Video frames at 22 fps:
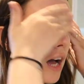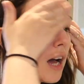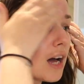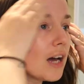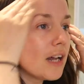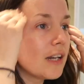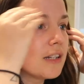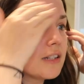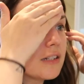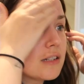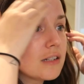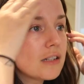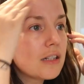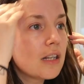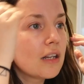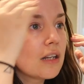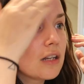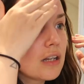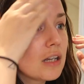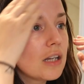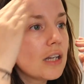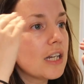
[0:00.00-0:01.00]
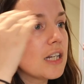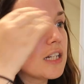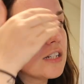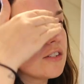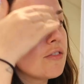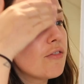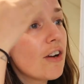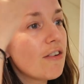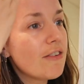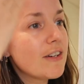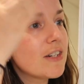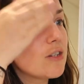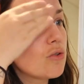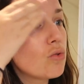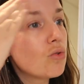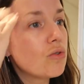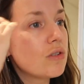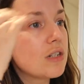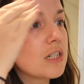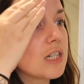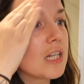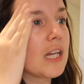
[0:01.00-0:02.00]
and it's very
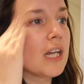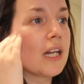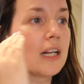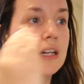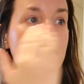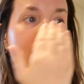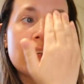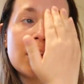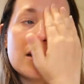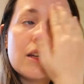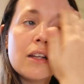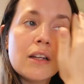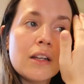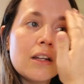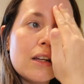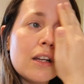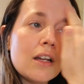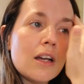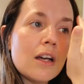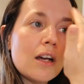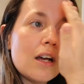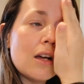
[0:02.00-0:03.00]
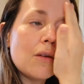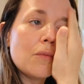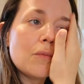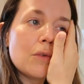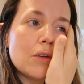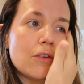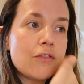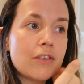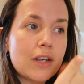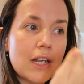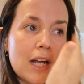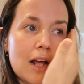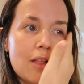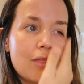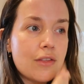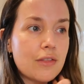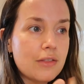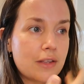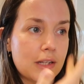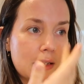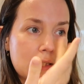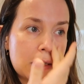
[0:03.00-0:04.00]
daunting. You forget
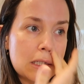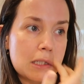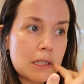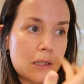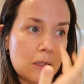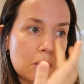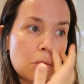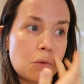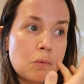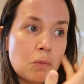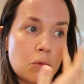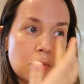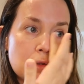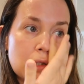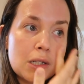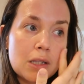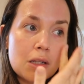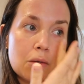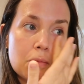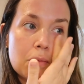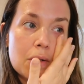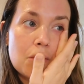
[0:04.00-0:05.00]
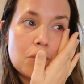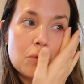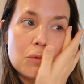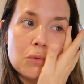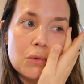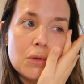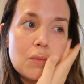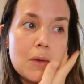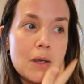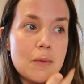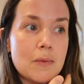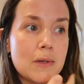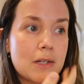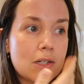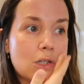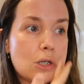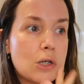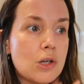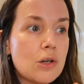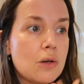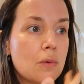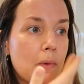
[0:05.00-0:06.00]
that this is the normal thing that people with babies
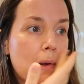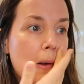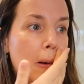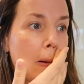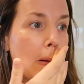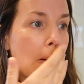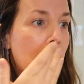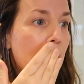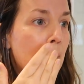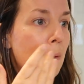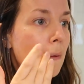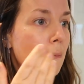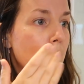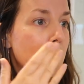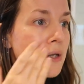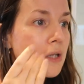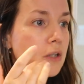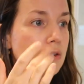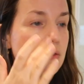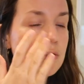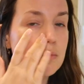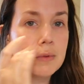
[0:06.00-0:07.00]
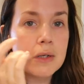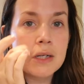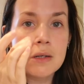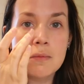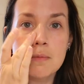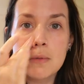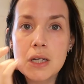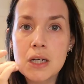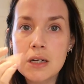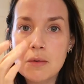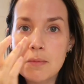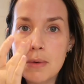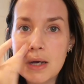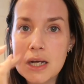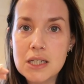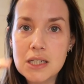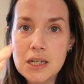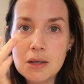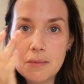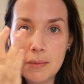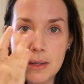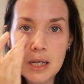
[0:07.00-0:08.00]
do, but because we've been in a
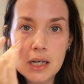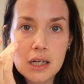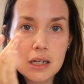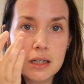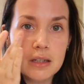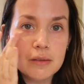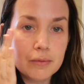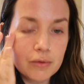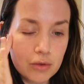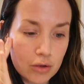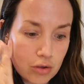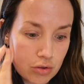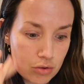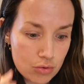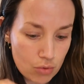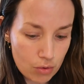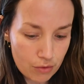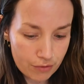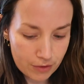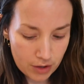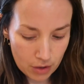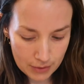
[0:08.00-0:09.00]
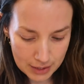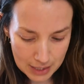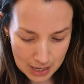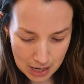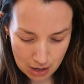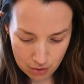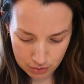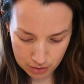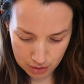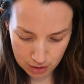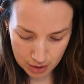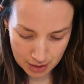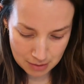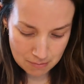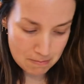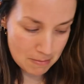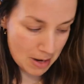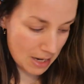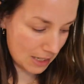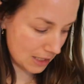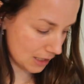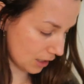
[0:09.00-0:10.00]
pandemic, the thought of going out and like
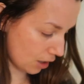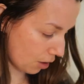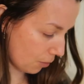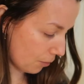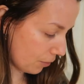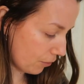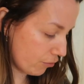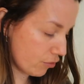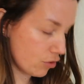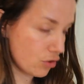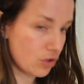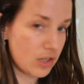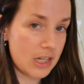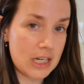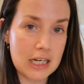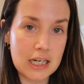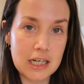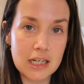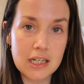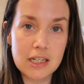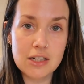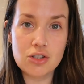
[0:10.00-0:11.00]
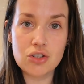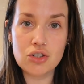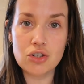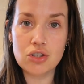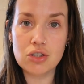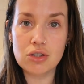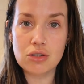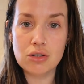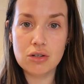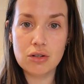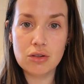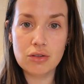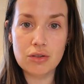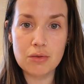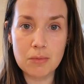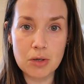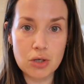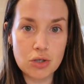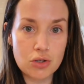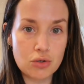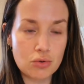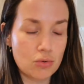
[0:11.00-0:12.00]
messing up the routine is just the
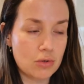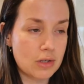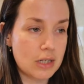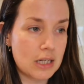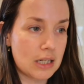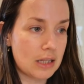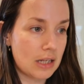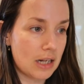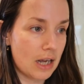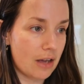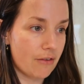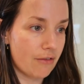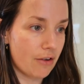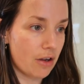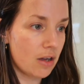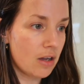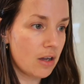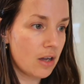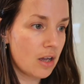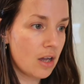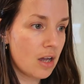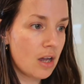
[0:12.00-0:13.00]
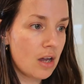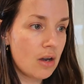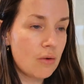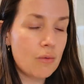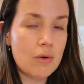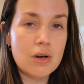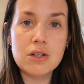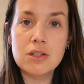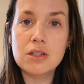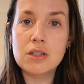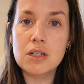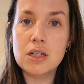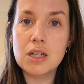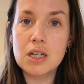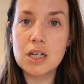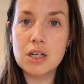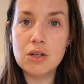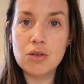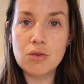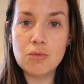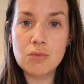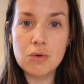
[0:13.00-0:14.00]
most daunting thing ever, whereas
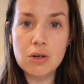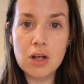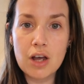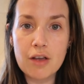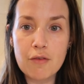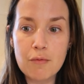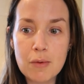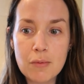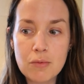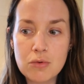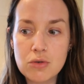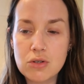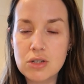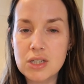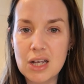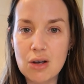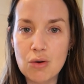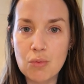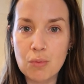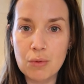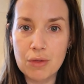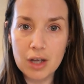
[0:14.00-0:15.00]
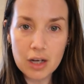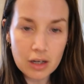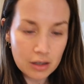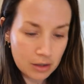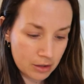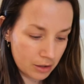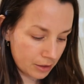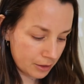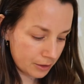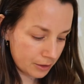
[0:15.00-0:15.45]
in normal life people just get on with it.